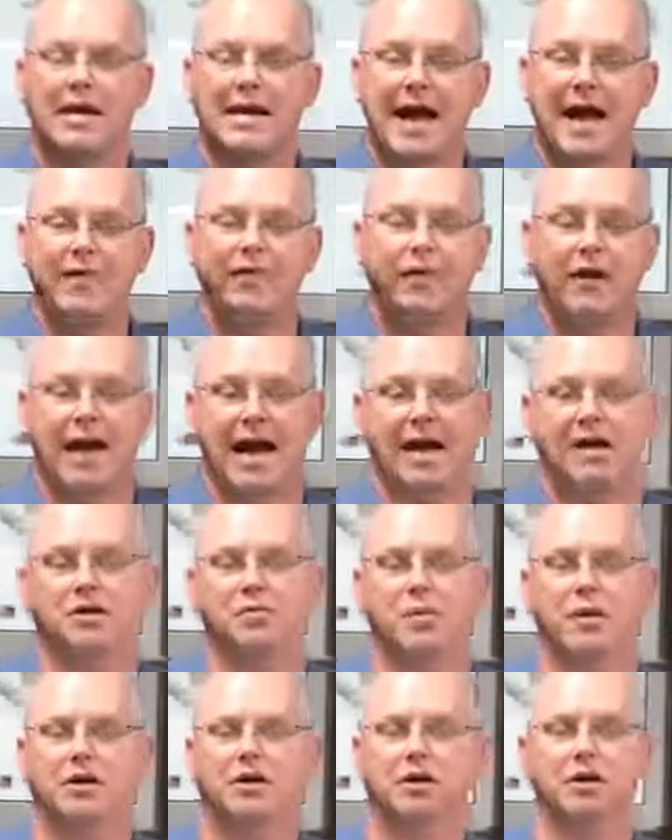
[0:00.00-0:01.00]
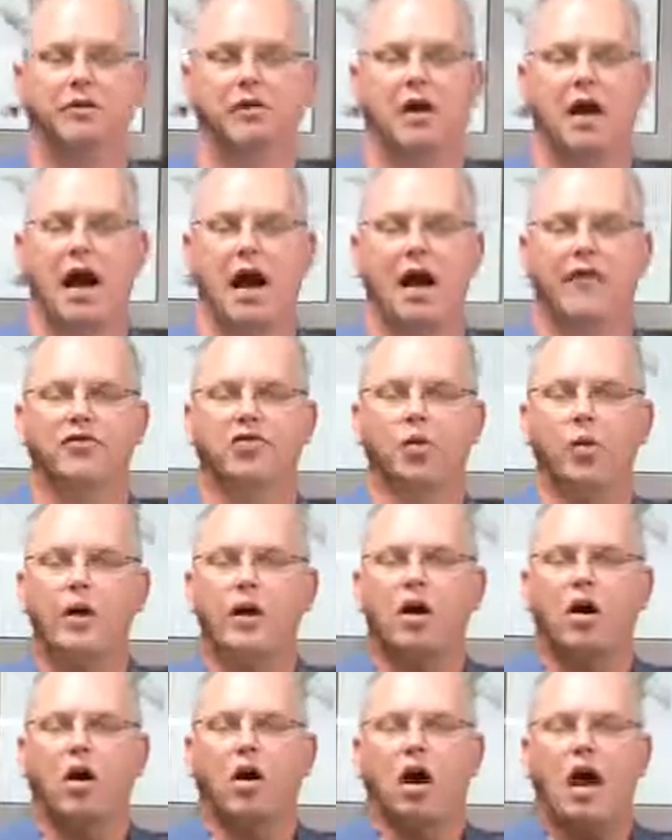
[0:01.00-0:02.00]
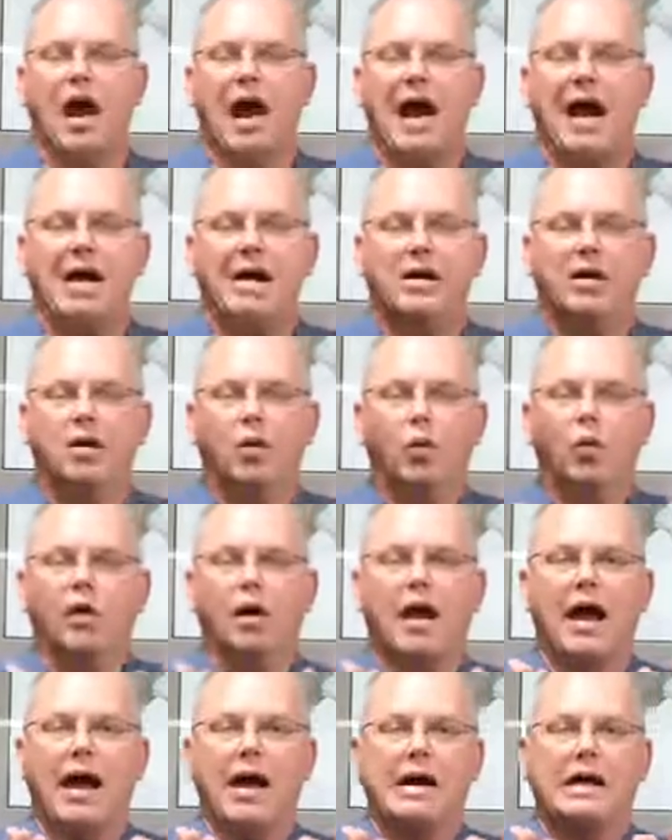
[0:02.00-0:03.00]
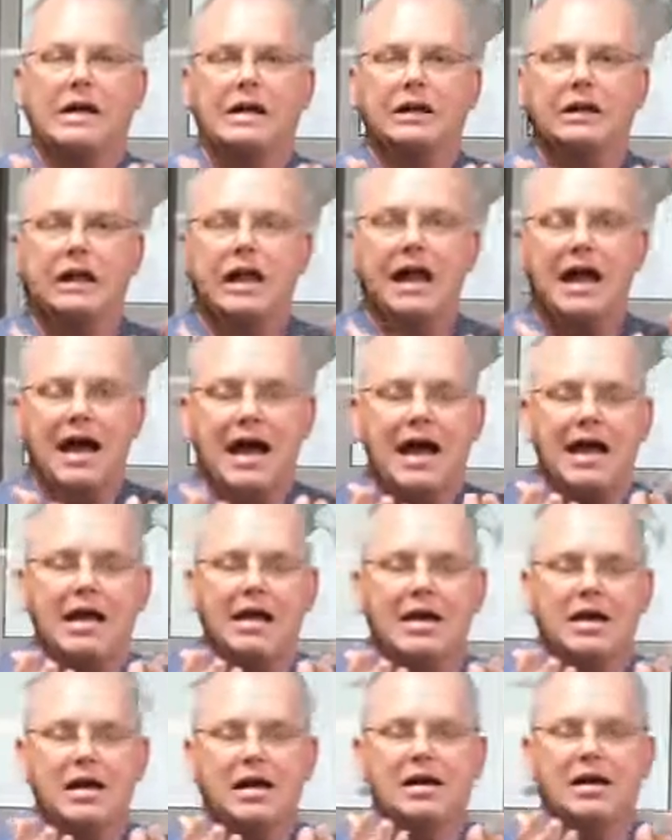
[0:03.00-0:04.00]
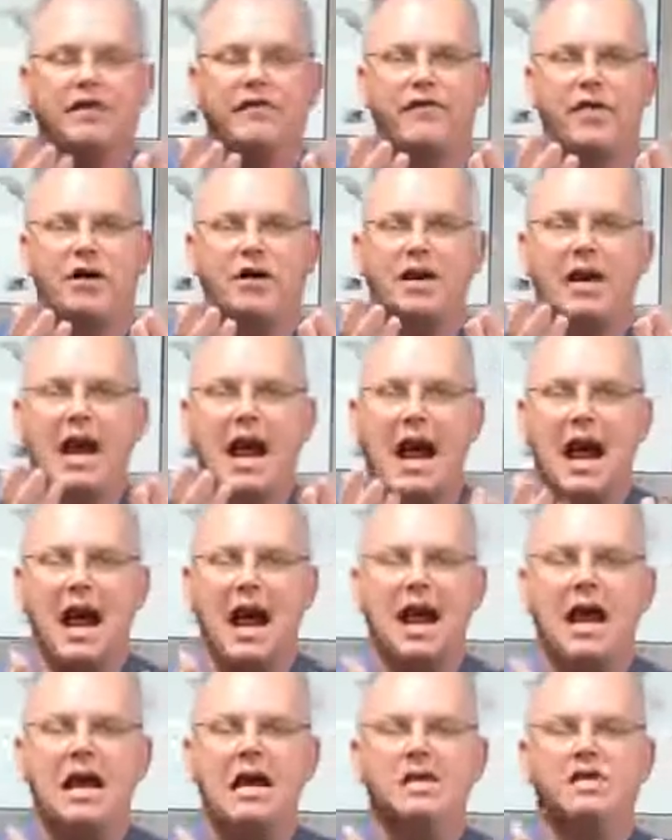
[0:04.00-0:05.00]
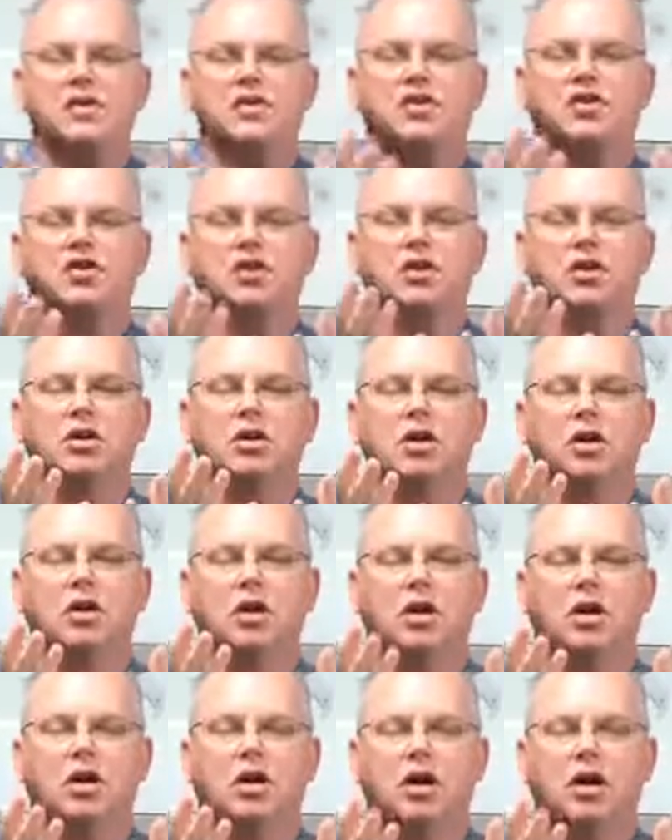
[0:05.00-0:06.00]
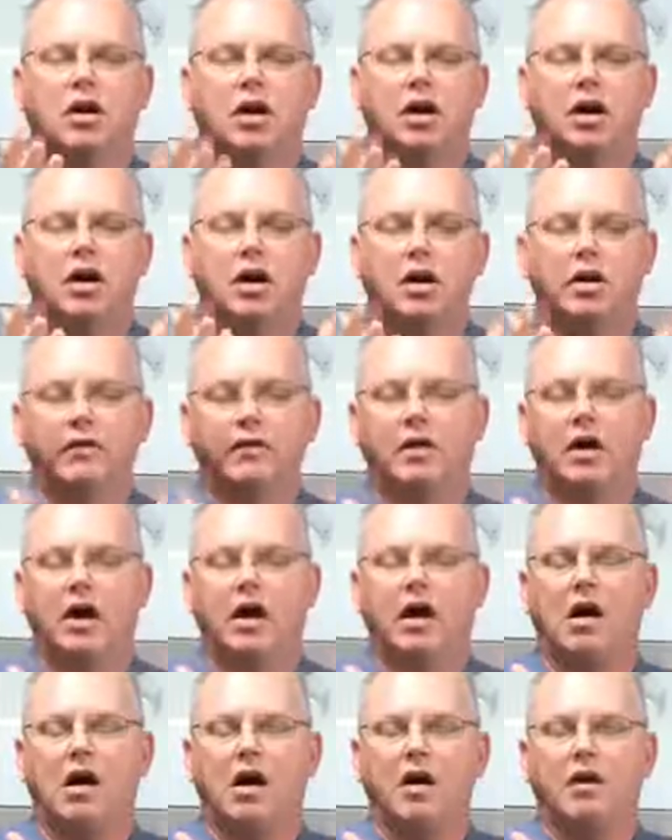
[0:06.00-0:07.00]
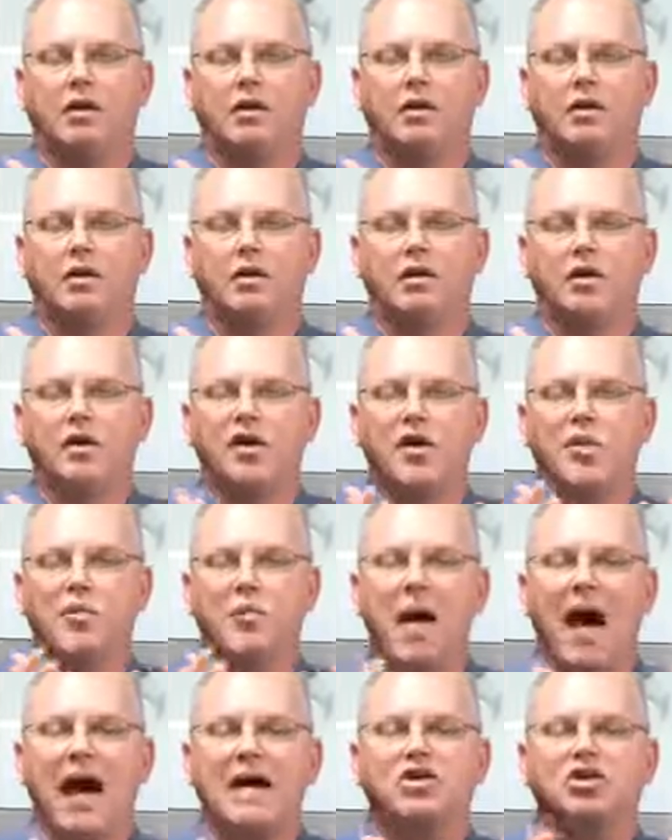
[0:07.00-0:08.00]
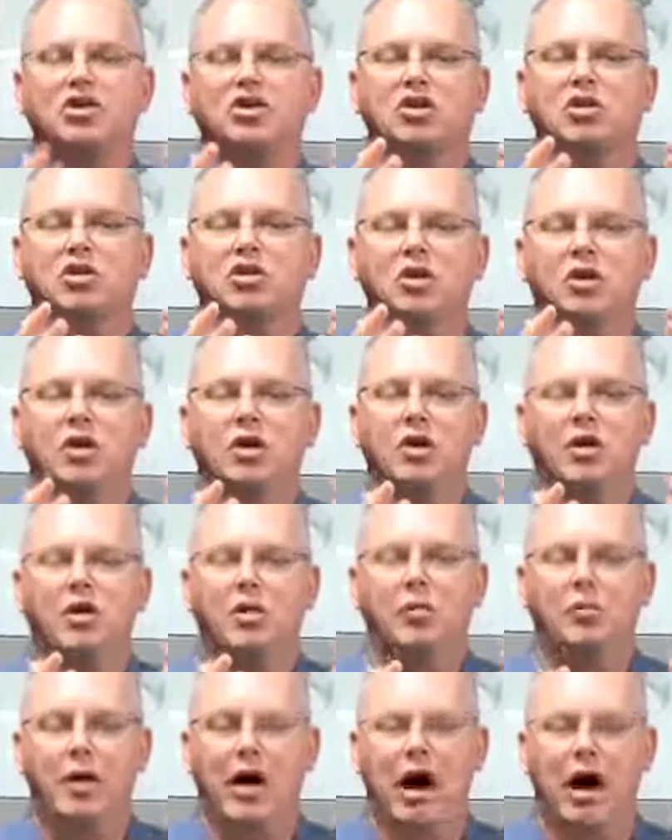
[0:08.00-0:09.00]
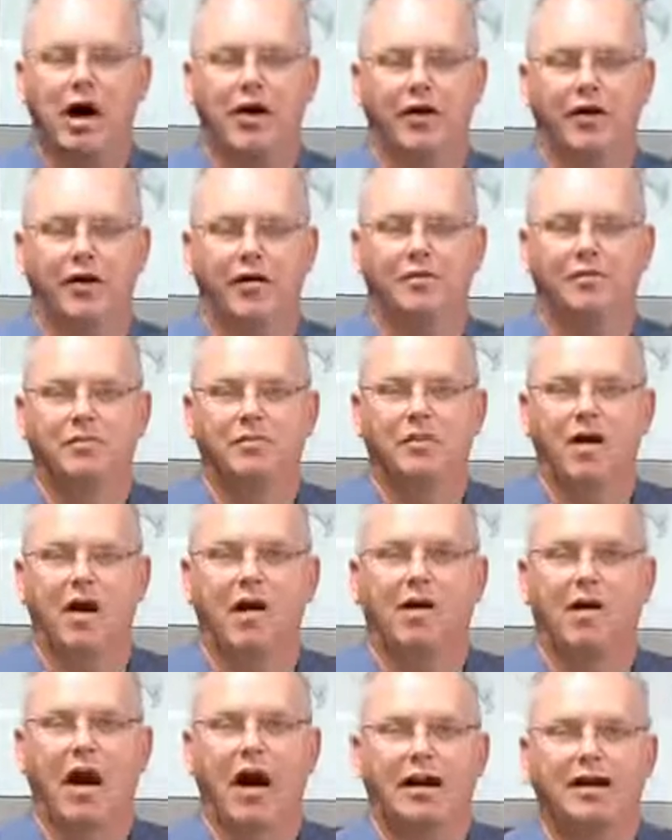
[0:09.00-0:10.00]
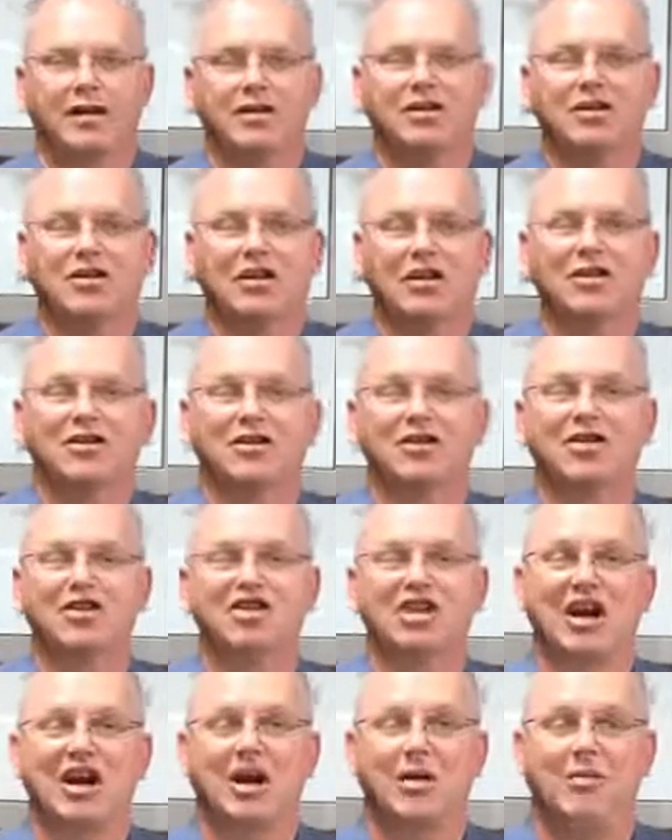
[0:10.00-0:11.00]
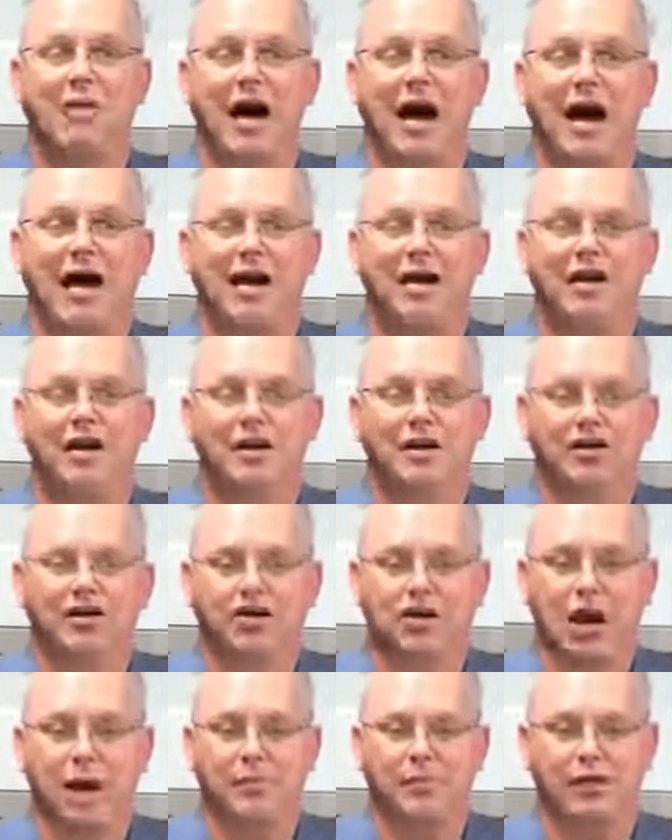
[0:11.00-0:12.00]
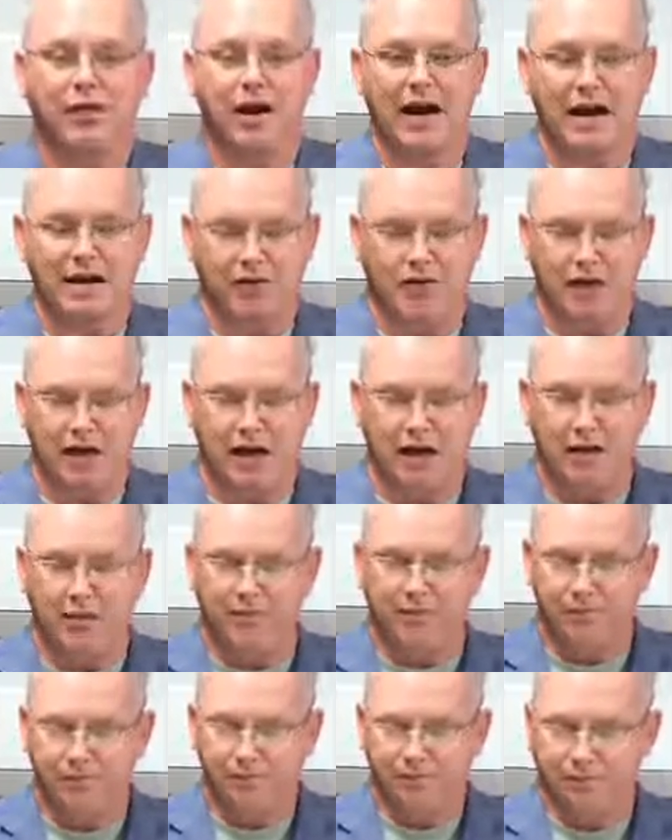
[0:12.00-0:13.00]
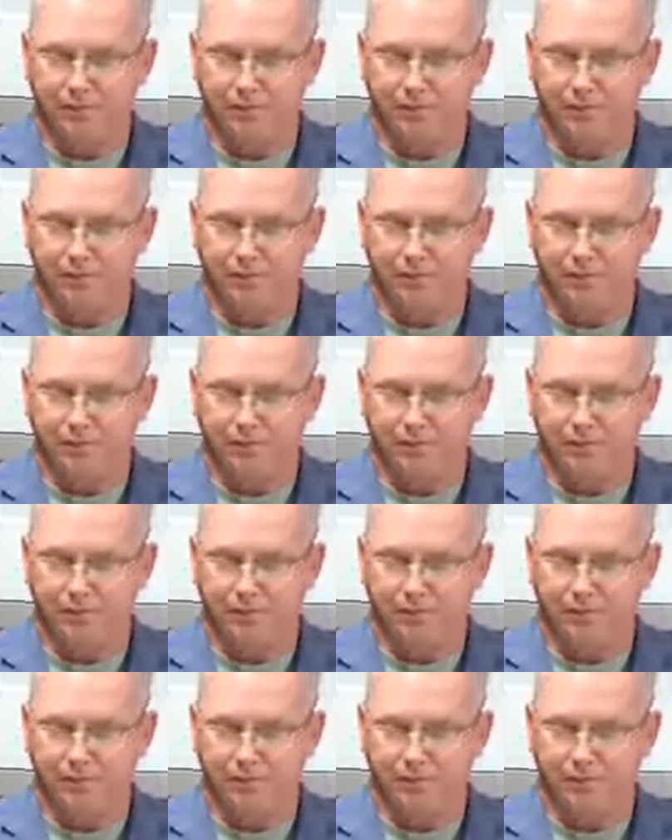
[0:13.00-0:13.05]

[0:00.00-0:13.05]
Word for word: in every aspect of our lives. We are like, we're like clay in the very hands of God, the master potter. All right, let's get to Jeremiah chapter 18.